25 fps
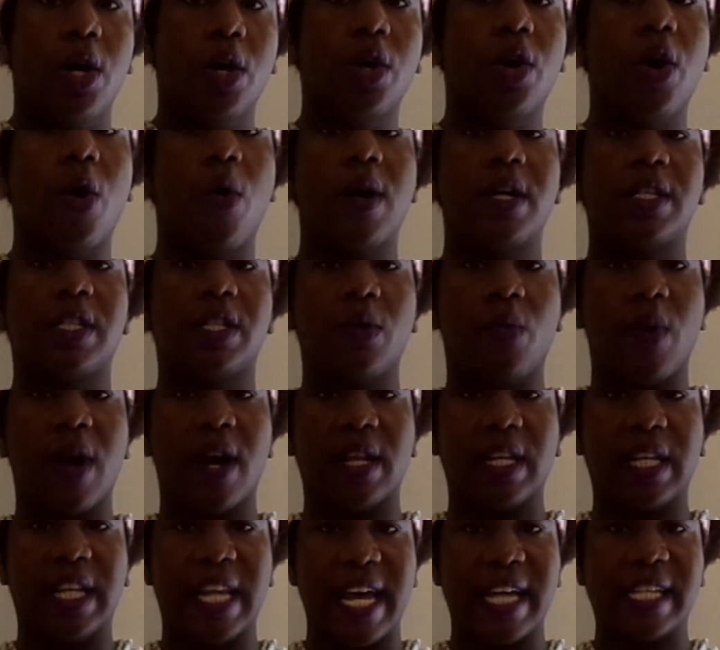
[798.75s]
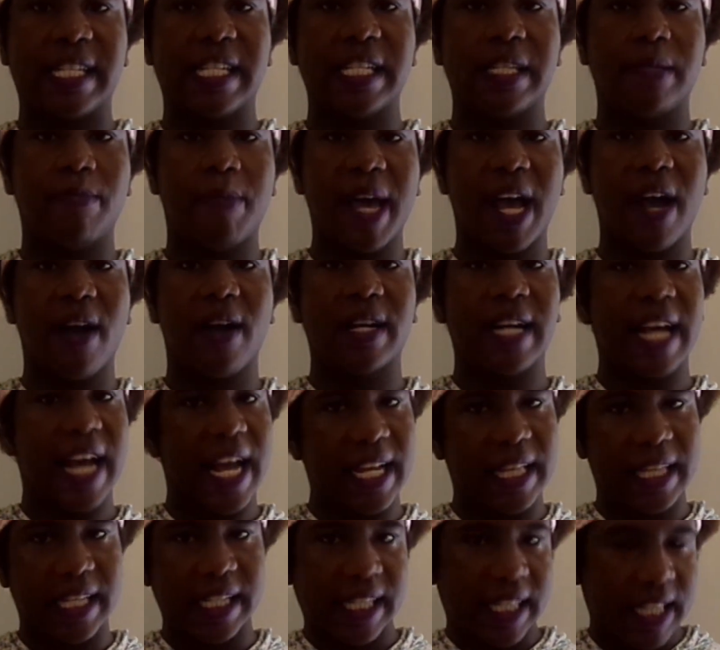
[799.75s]
going to where Lexxii's buried at
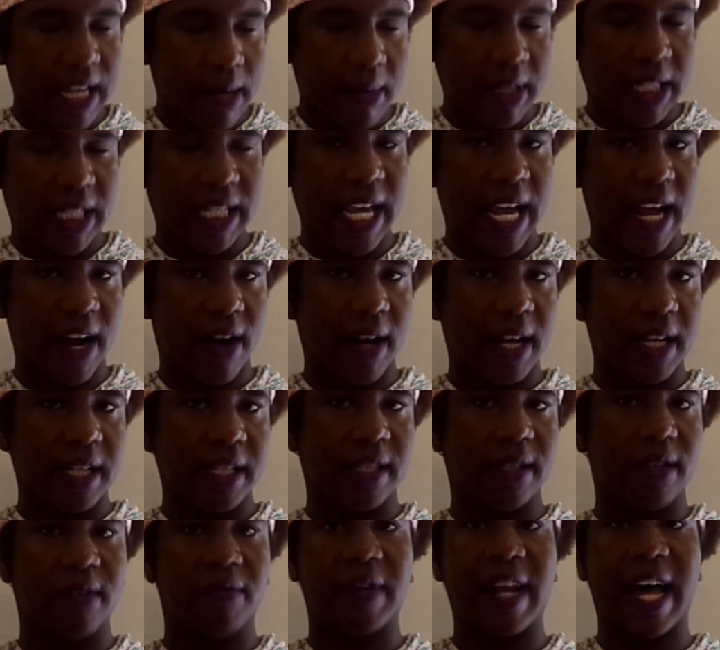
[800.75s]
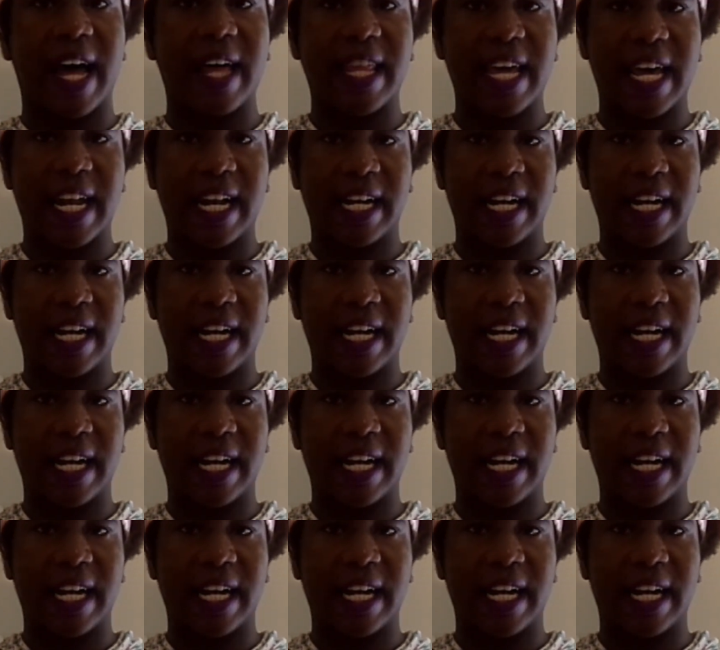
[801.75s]
in the cemetery and stuff like that.